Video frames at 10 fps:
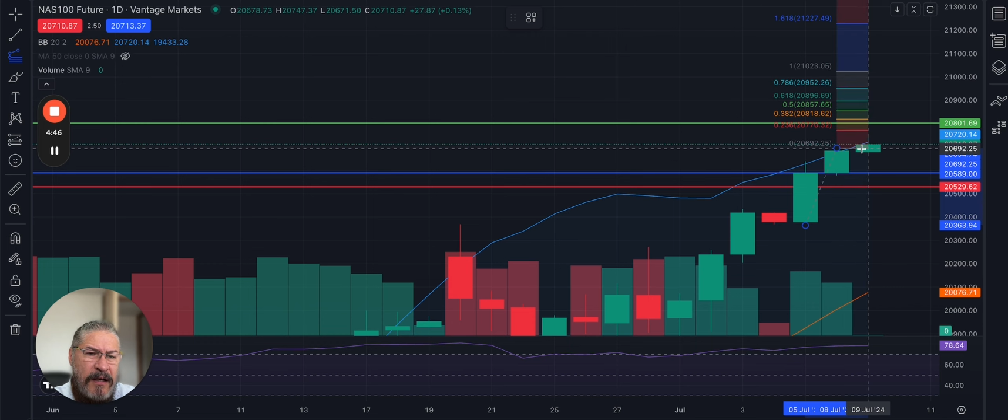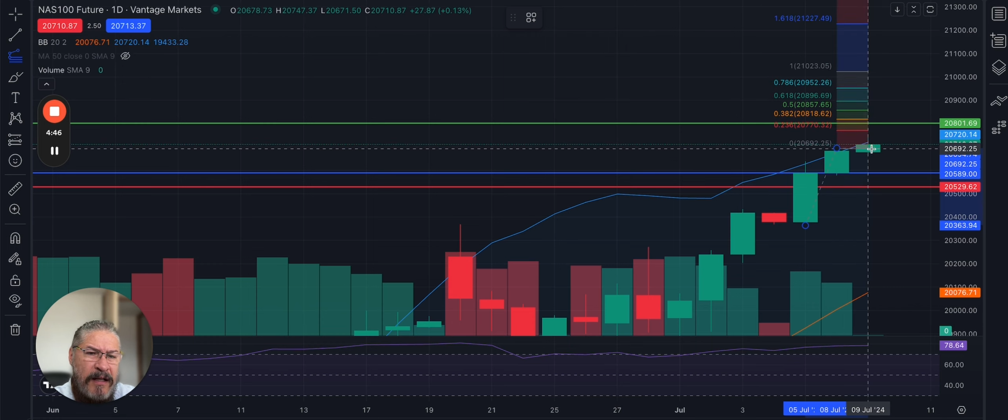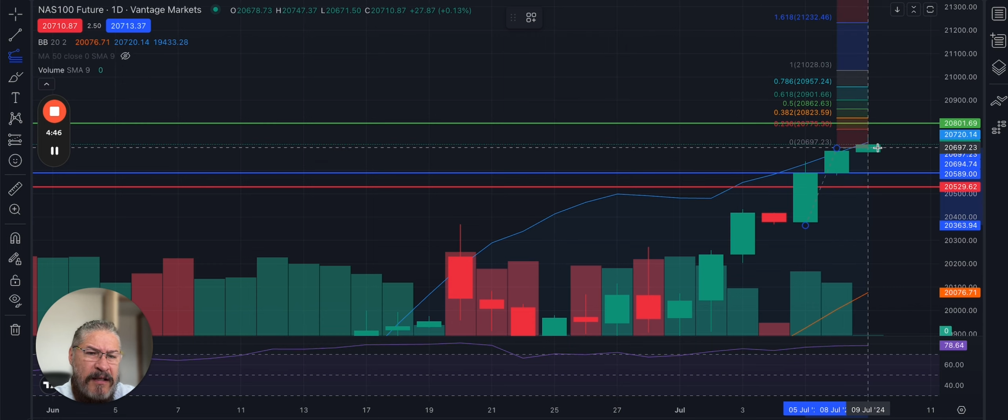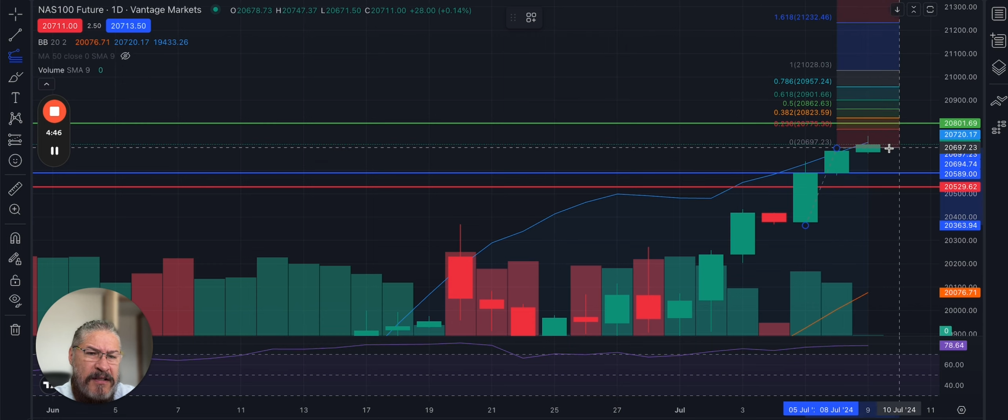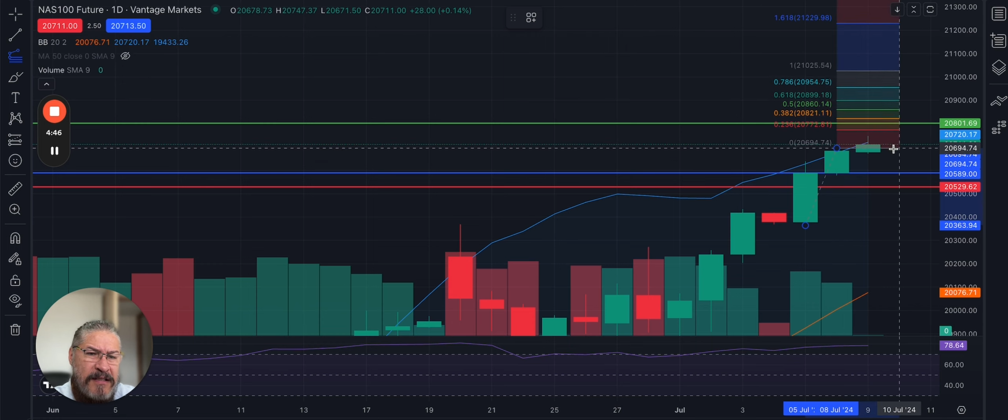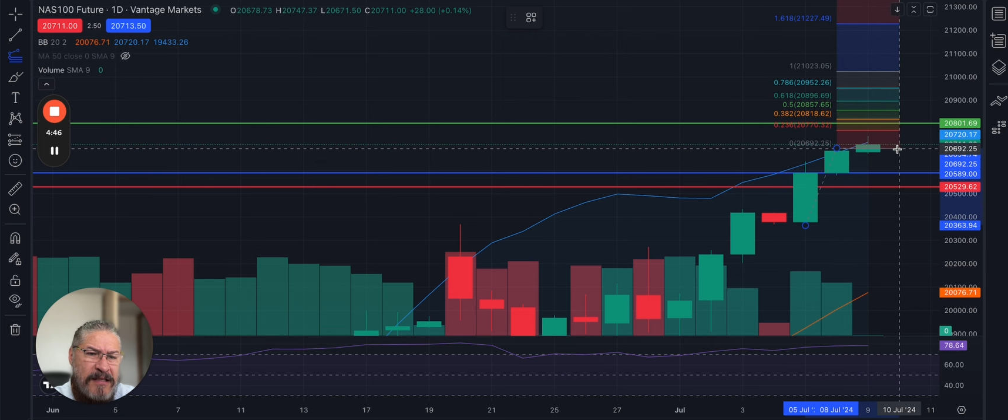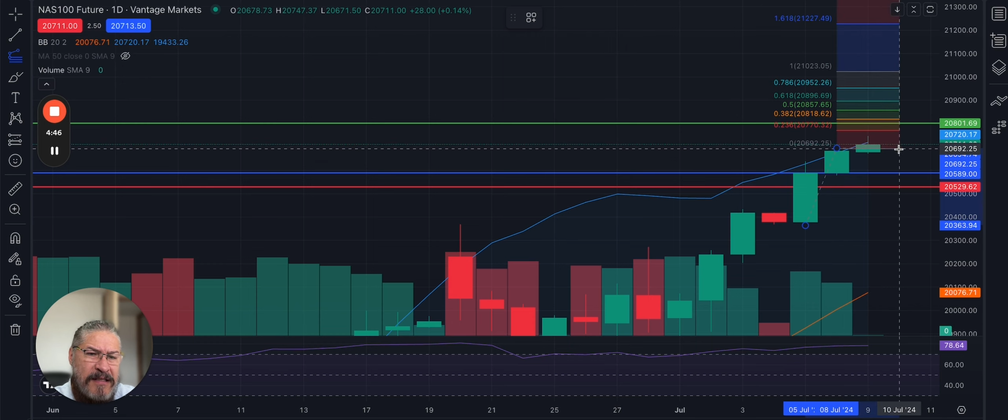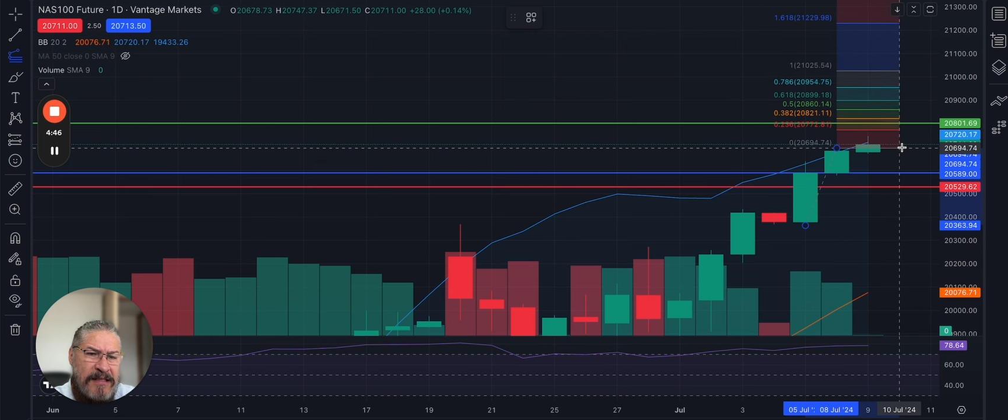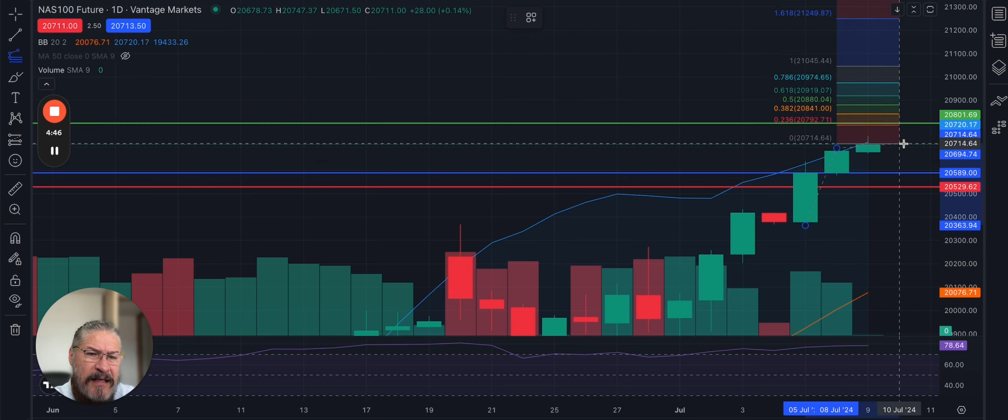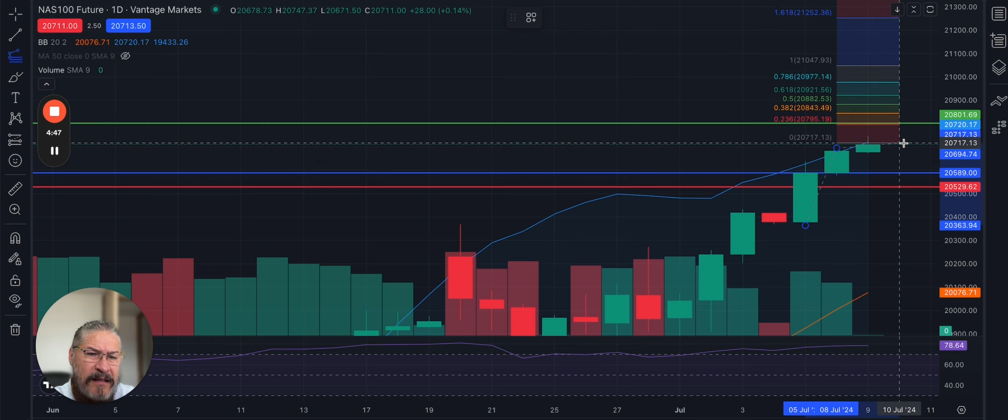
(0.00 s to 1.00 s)
and then just
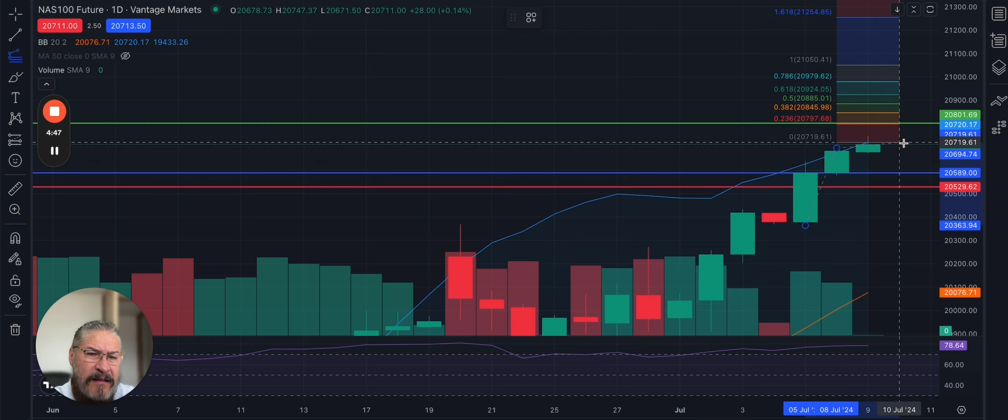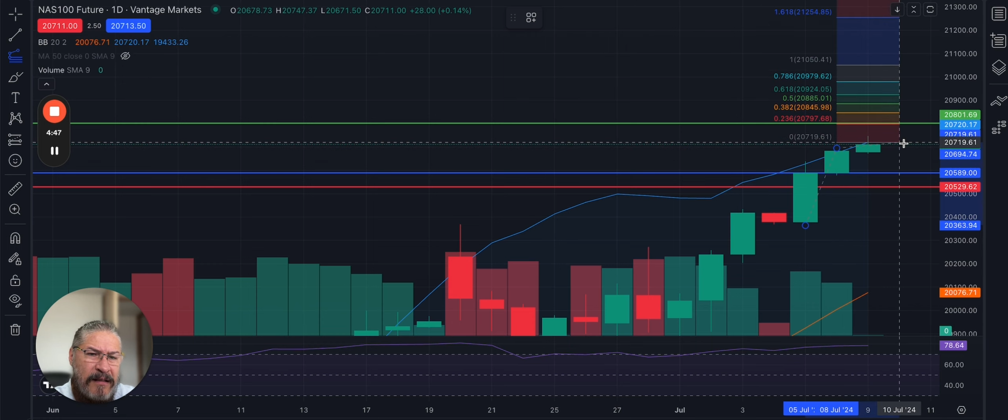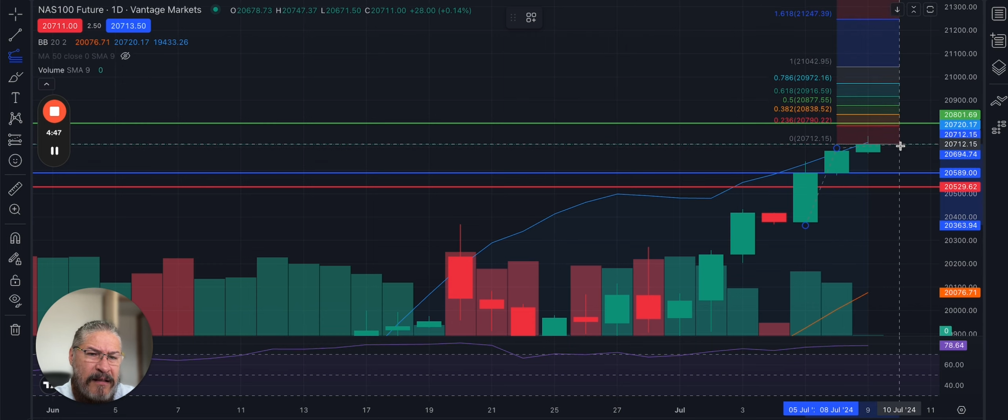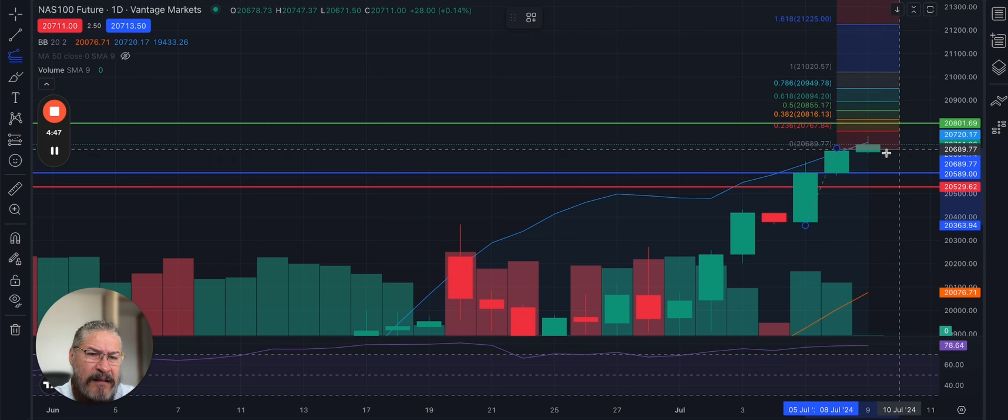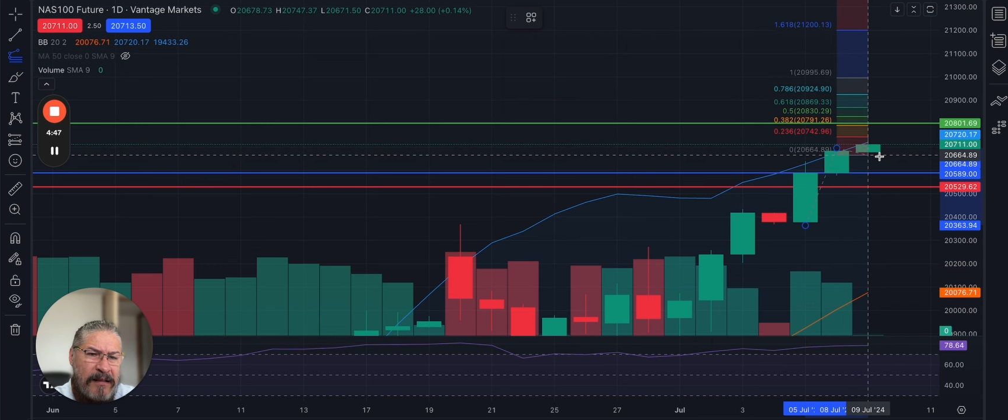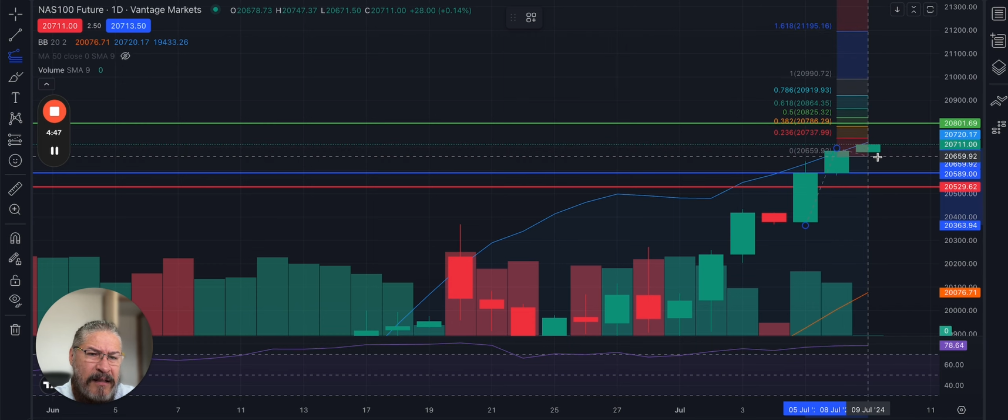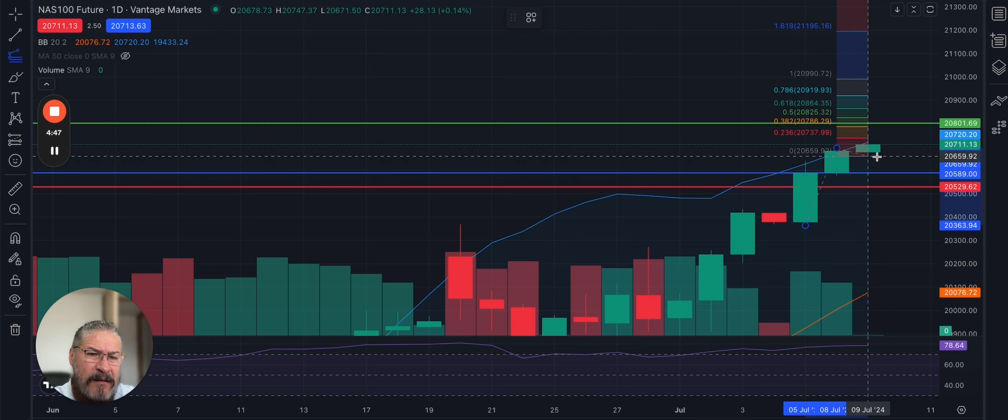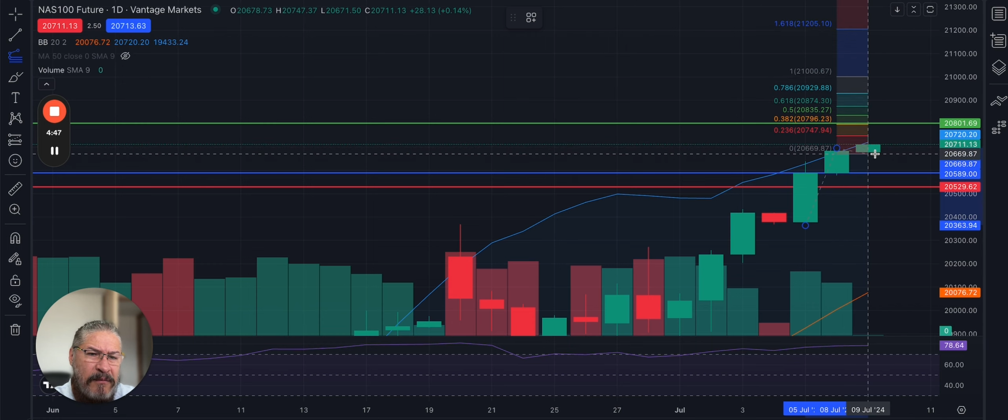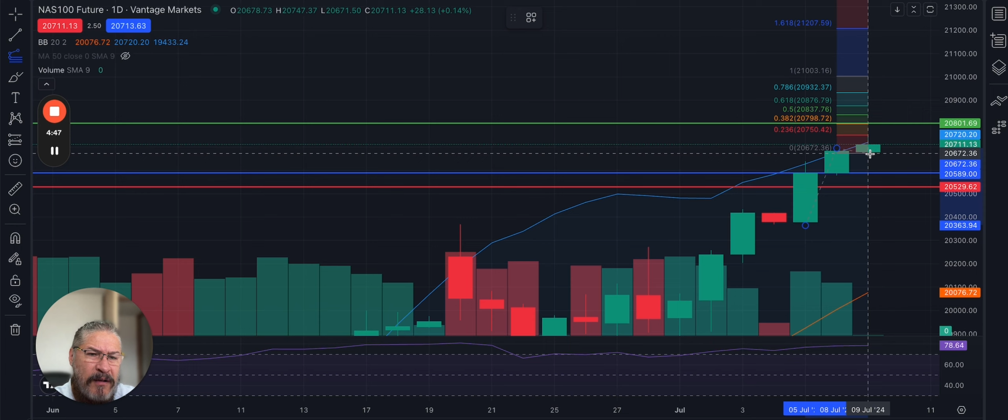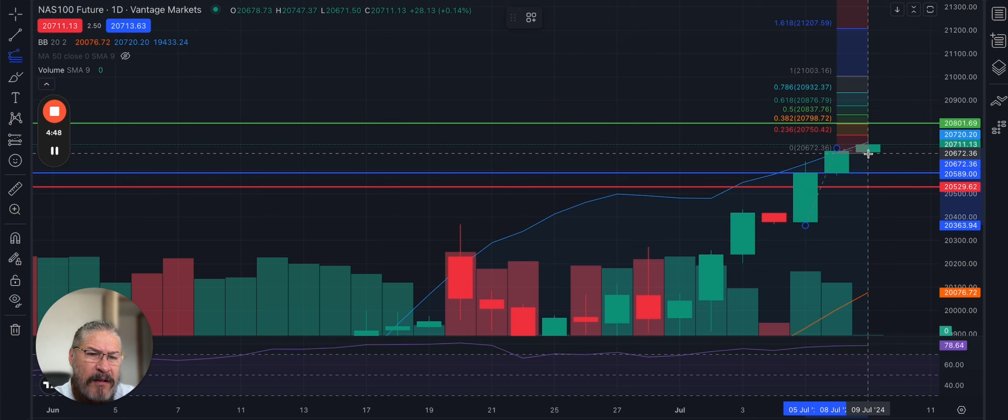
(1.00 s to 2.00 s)
extend the
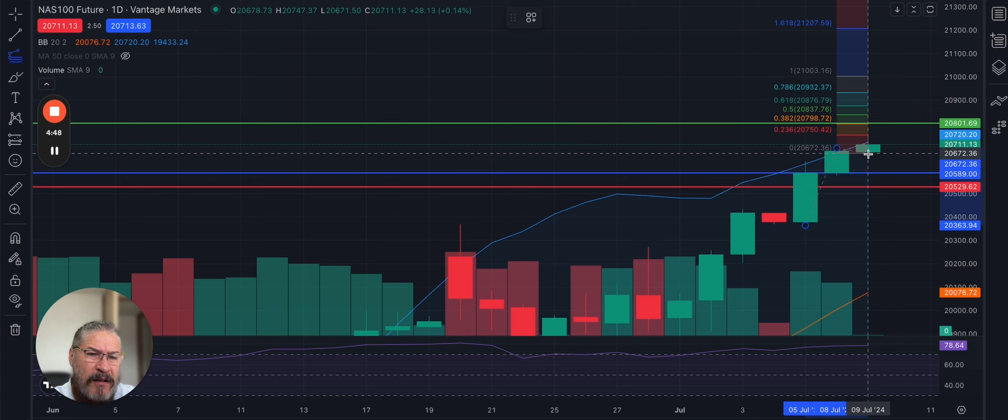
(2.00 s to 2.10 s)
uh,